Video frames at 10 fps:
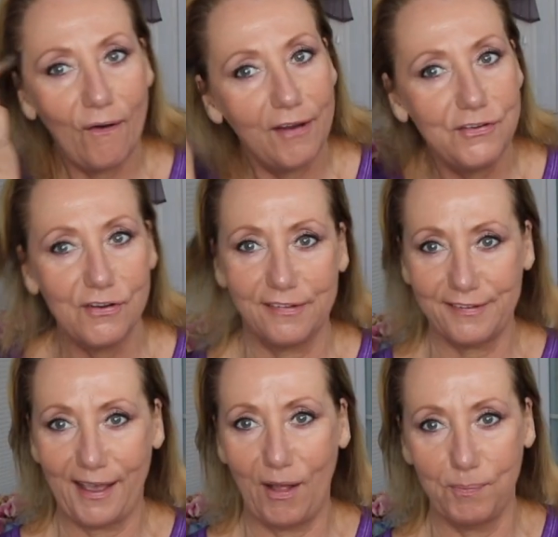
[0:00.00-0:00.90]
on your
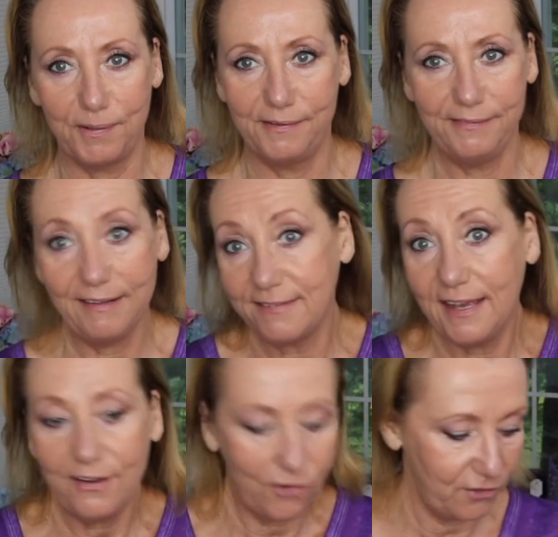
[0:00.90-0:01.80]
scalp. It's
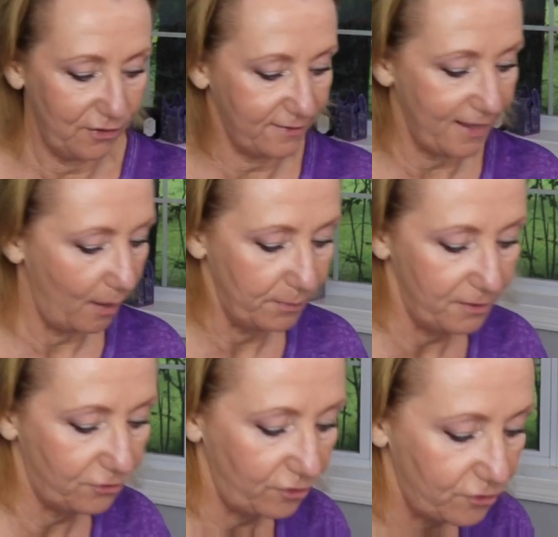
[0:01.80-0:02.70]
getting on your scalp.
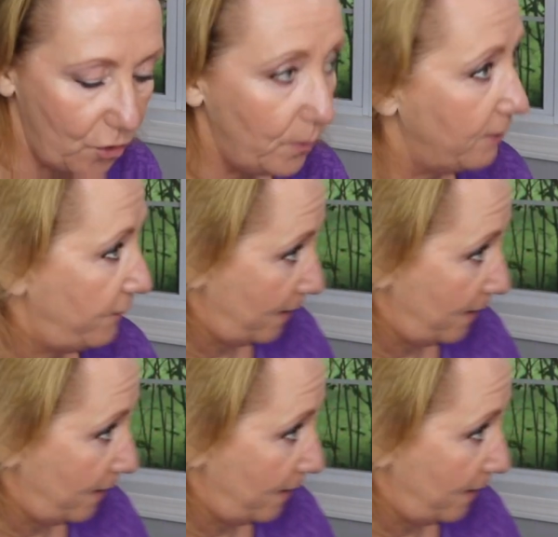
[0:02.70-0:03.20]
There's just no if